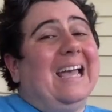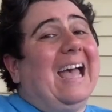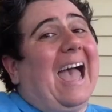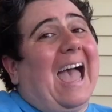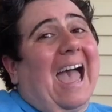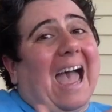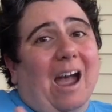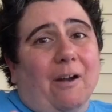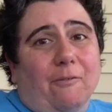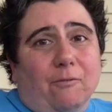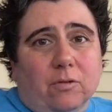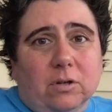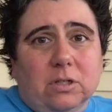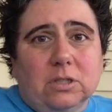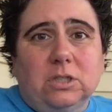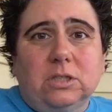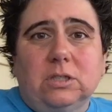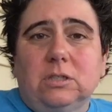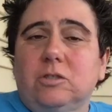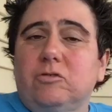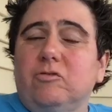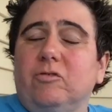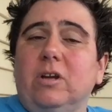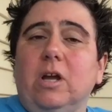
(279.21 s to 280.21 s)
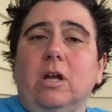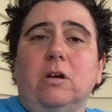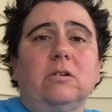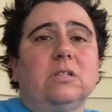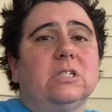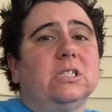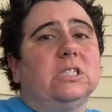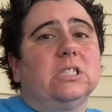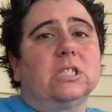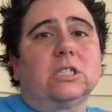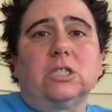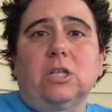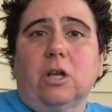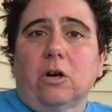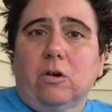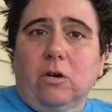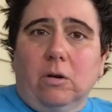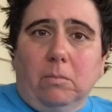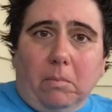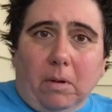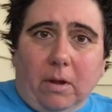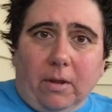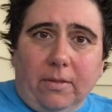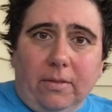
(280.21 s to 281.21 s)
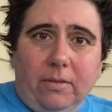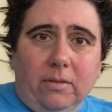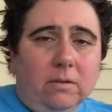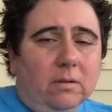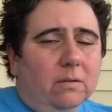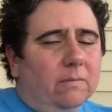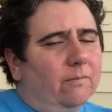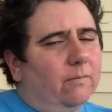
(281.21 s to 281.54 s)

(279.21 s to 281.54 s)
average 300 to 600 a month.